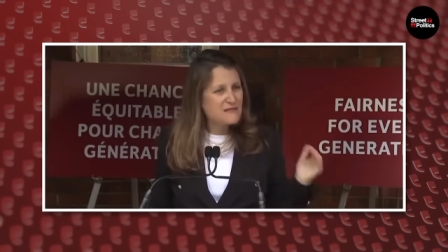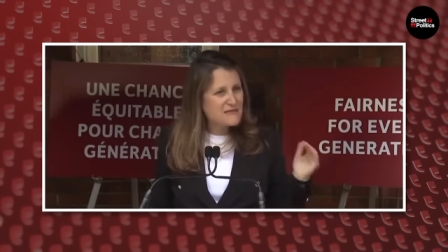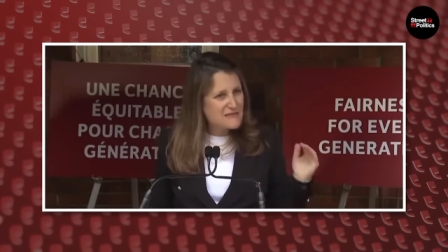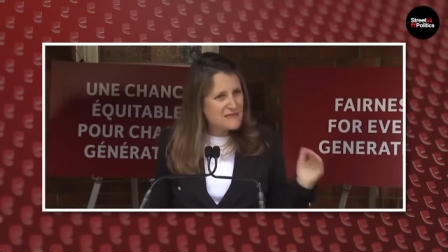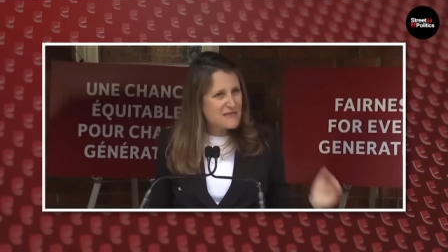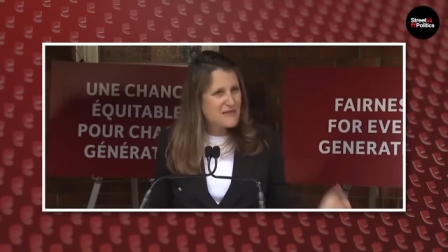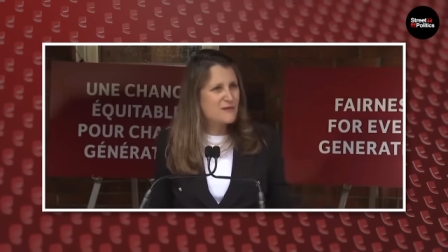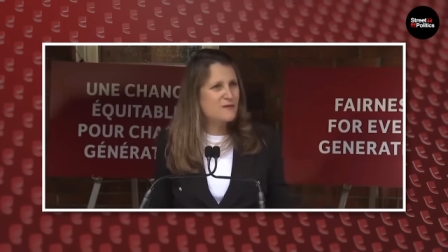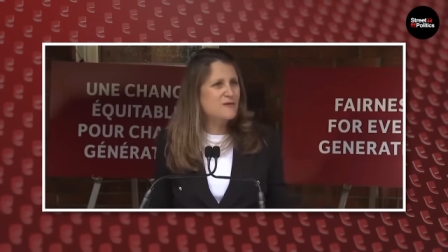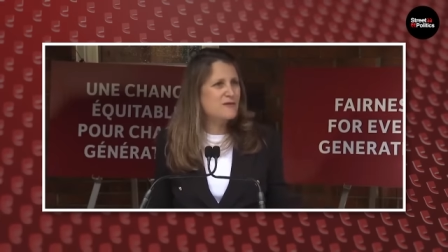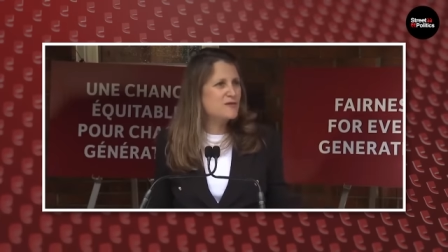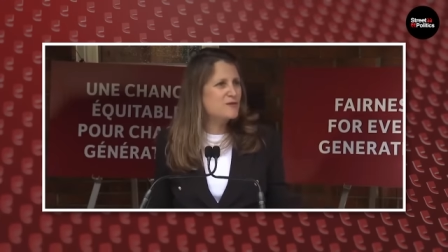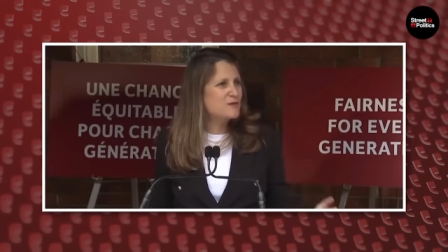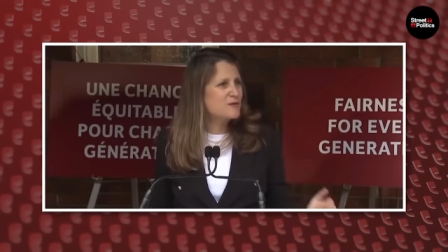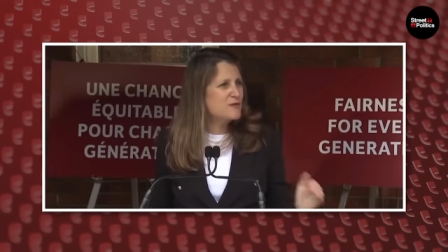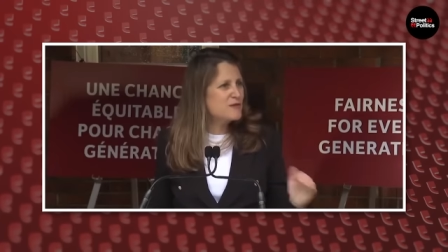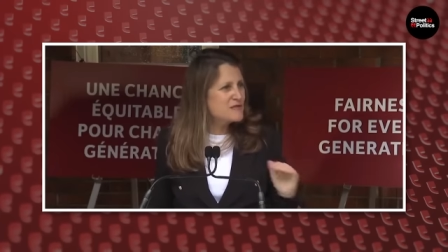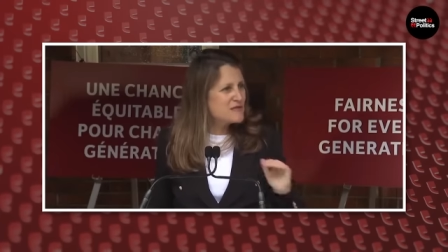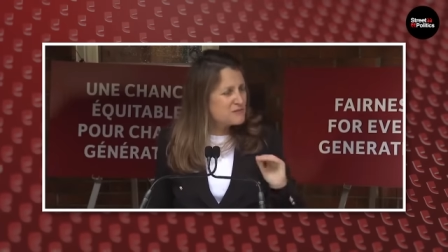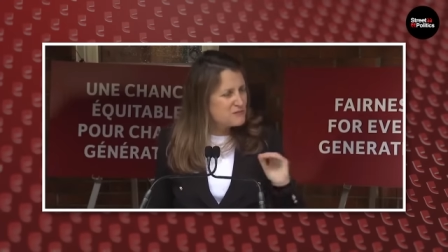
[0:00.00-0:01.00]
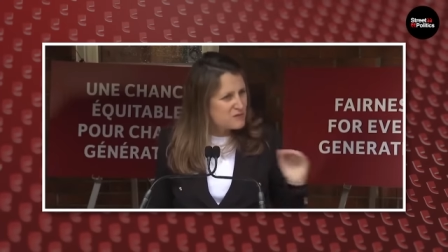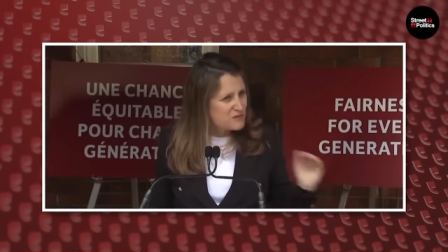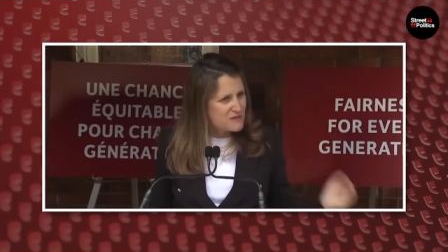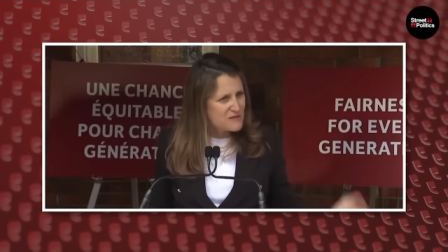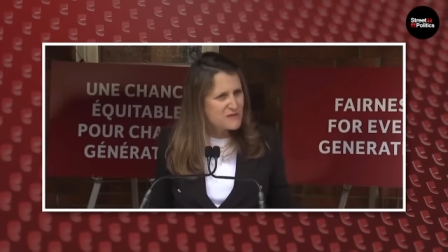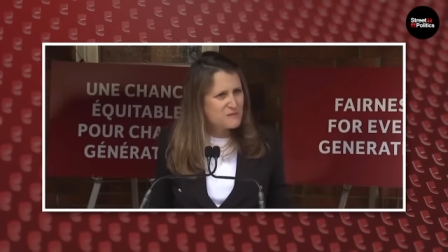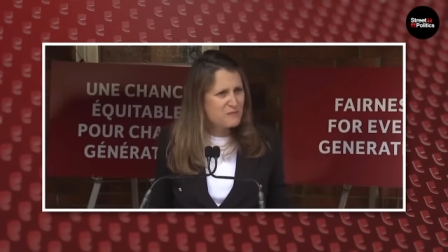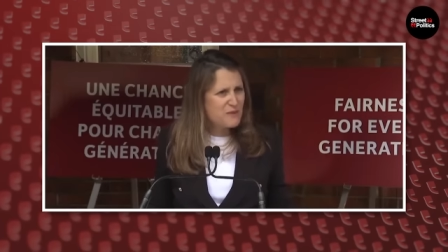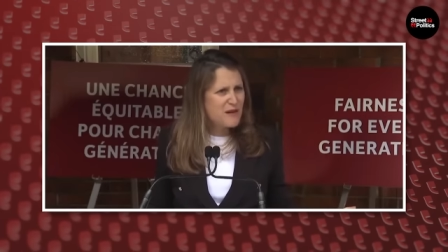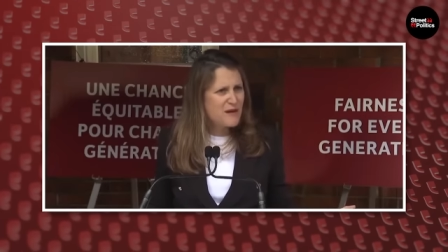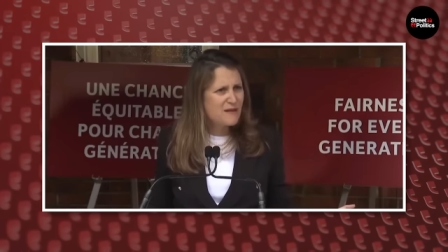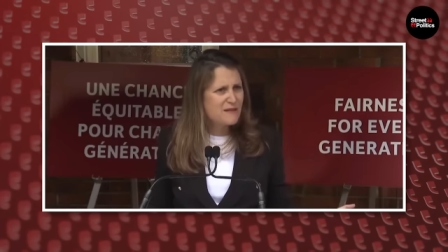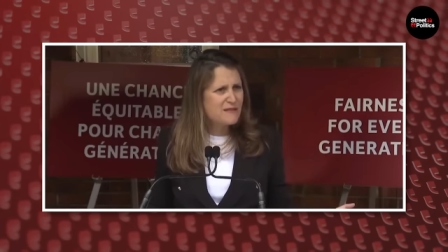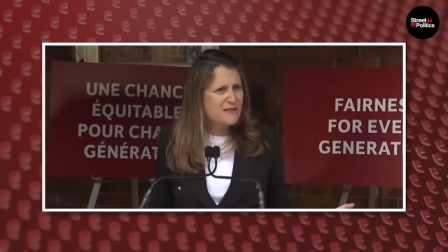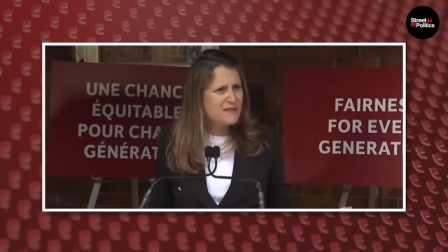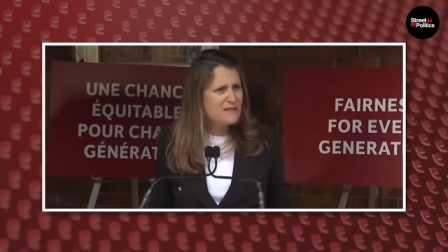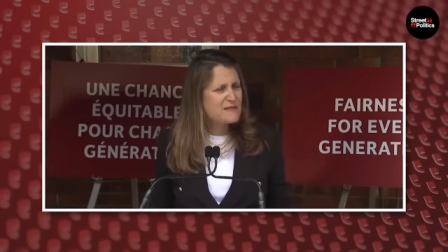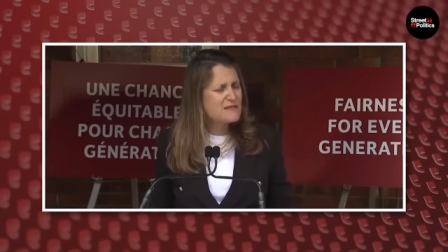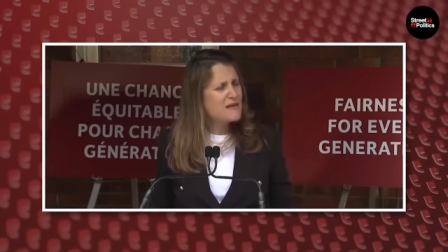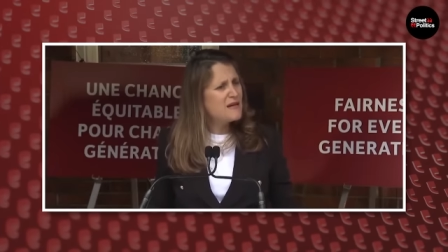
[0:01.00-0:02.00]
territories,
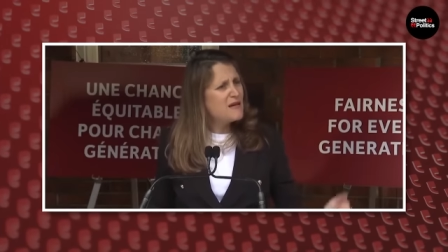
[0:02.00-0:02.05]
municipalities,